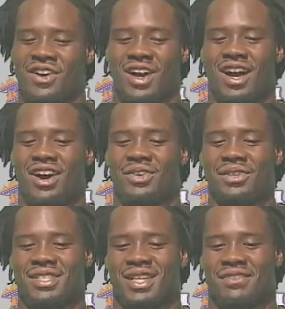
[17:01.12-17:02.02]
I
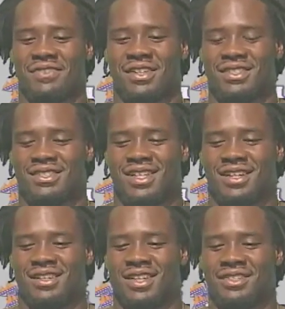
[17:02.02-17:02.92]
always have faith in
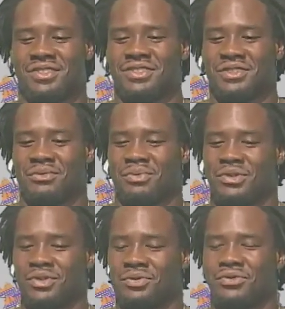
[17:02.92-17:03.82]
Tiger. I know he's going to
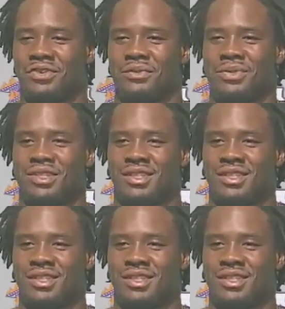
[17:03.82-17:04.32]
pull through for me.